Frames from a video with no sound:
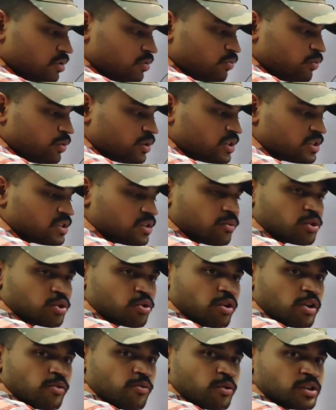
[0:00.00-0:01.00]
which is the
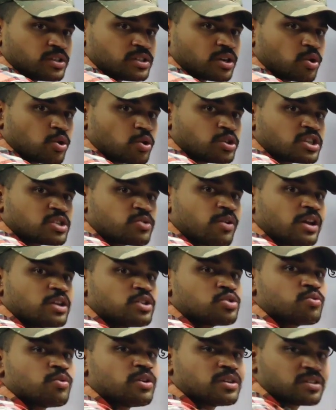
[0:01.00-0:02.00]
24 is the closest
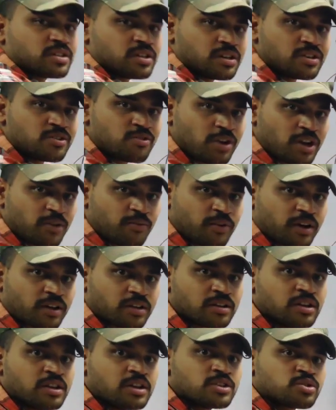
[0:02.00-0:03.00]
values to what?
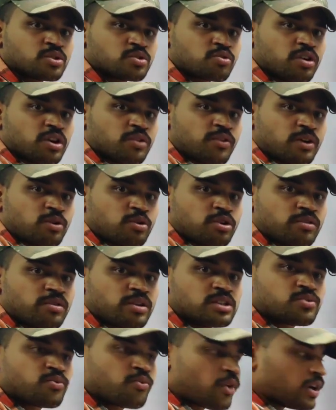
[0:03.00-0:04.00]
25. So 25 root
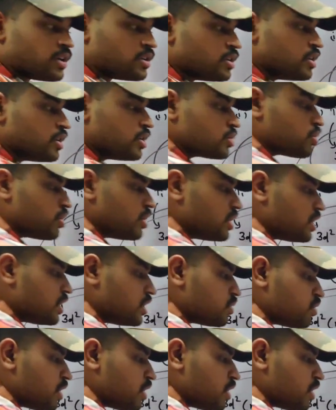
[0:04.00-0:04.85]
over is 5. So it is,